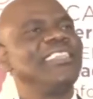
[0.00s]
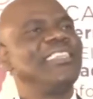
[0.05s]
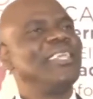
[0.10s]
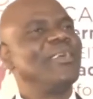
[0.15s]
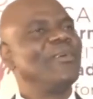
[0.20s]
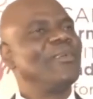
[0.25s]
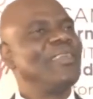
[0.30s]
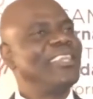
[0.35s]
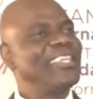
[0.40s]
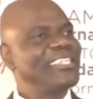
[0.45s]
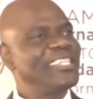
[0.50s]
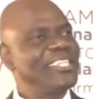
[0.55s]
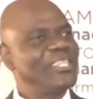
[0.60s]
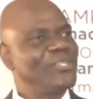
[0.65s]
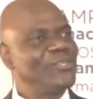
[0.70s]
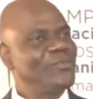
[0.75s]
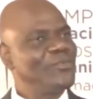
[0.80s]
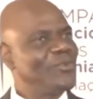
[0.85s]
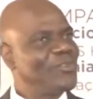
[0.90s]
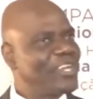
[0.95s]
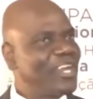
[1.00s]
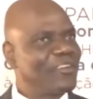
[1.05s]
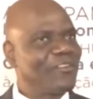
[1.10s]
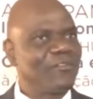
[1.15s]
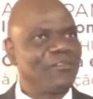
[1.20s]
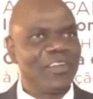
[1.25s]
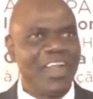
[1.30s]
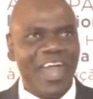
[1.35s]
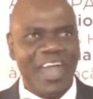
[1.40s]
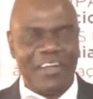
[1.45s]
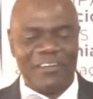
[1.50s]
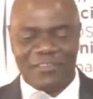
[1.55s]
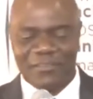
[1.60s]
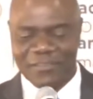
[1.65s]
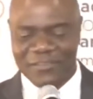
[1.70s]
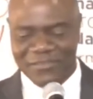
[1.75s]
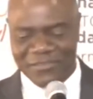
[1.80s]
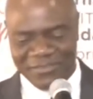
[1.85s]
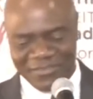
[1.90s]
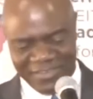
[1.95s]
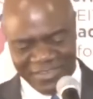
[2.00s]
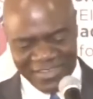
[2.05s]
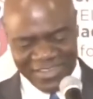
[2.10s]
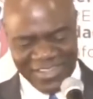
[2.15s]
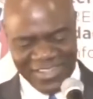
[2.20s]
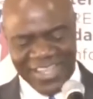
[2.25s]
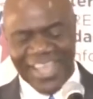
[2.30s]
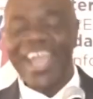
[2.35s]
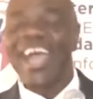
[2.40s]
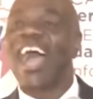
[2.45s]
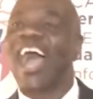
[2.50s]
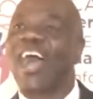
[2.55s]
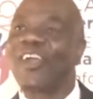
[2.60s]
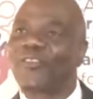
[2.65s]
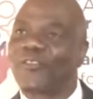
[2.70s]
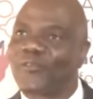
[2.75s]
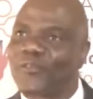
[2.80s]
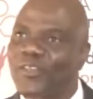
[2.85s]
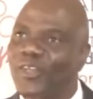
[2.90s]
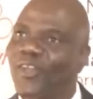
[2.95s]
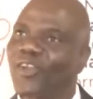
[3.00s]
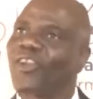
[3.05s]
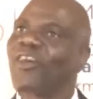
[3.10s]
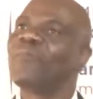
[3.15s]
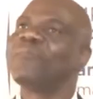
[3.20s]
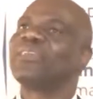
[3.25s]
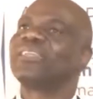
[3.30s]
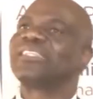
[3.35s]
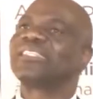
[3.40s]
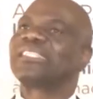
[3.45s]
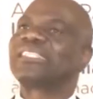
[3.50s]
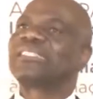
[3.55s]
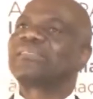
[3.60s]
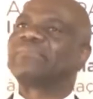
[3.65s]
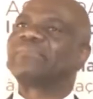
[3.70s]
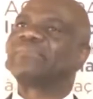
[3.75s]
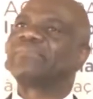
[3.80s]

They will listen to you not out of love, out of economics.